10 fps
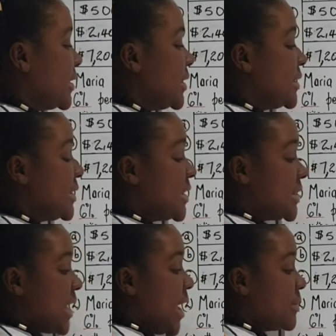6
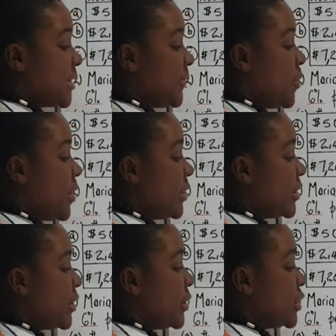times 4,
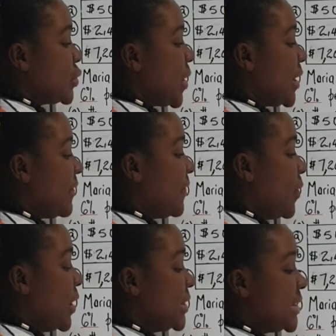
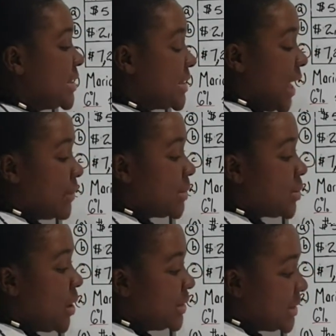24. 6 times
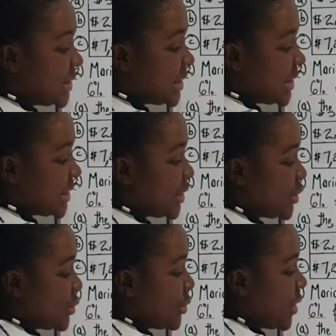1, 6 and
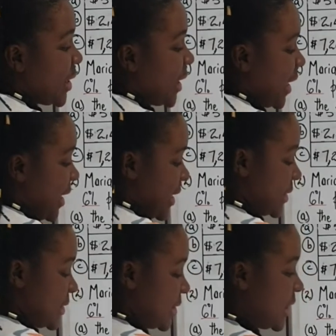2, 8.
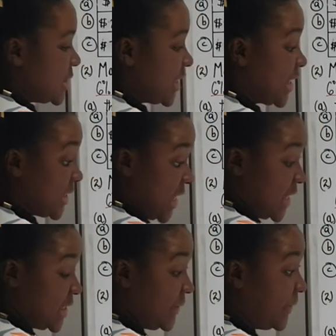So that's
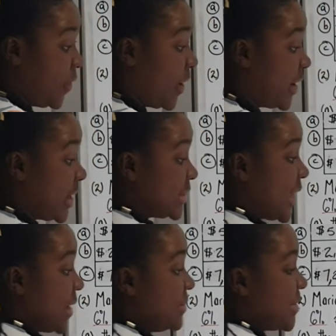84
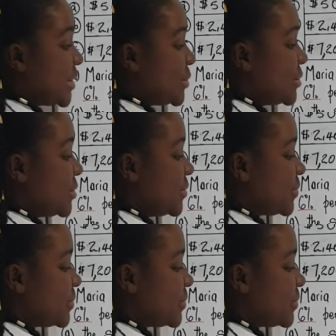times 2.